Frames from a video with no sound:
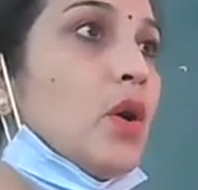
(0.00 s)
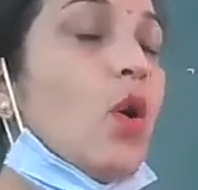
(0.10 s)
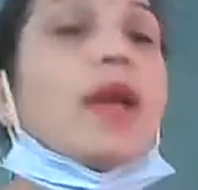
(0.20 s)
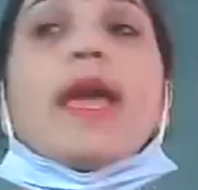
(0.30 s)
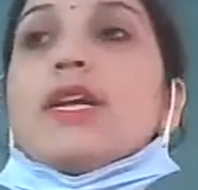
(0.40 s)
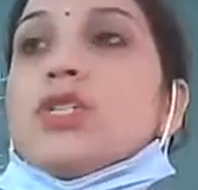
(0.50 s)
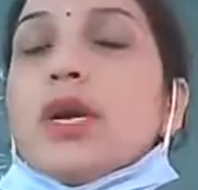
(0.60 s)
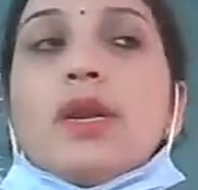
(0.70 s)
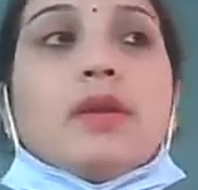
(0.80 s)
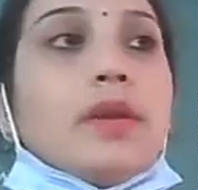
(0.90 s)

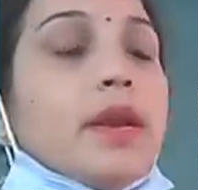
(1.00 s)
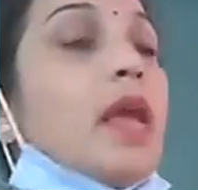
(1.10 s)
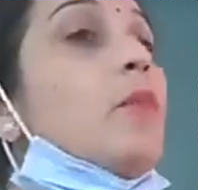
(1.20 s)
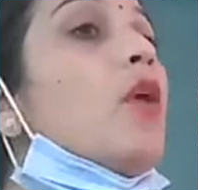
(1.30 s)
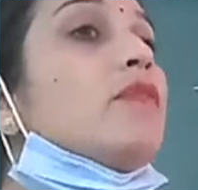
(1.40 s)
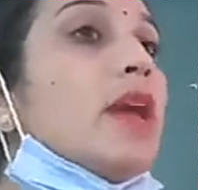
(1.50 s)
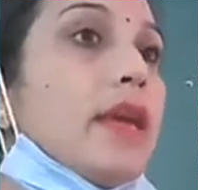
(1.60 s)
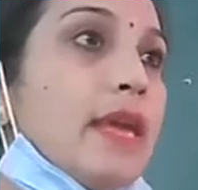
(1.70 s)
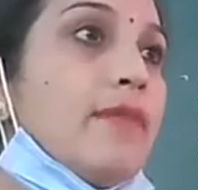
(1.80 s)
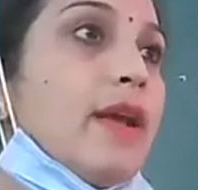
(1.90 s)
occasion, name of the
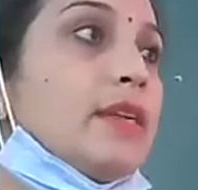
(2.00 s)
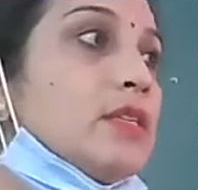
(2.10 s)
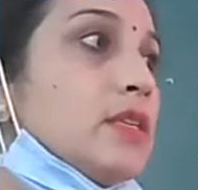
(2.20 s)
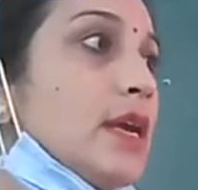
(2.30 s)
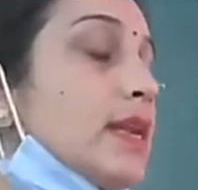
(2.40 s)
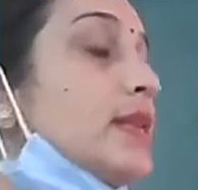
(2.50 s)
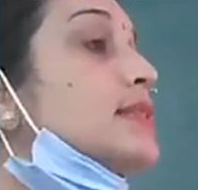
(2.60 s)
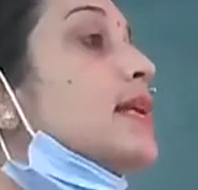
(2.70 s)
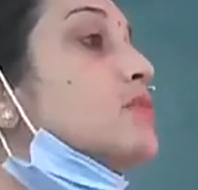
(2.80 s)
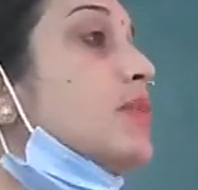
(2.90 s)
event,
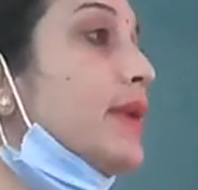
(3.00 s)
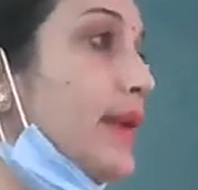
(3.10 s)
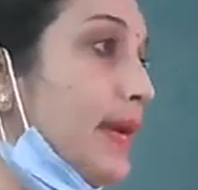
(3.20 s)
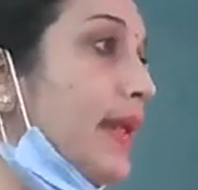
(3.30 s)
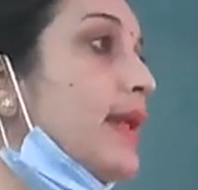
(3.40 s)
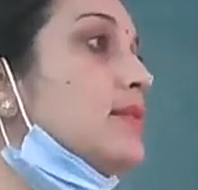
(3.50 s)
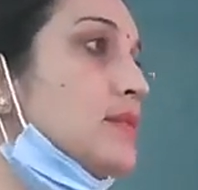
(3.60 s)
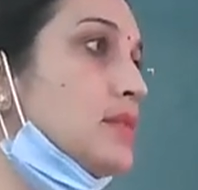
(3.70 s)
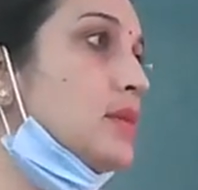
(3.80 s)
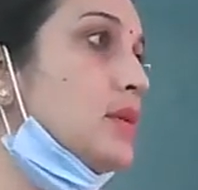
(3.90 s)
necessary
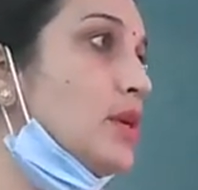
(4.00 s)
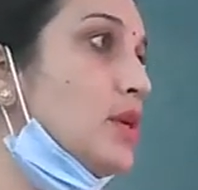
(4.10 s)
details.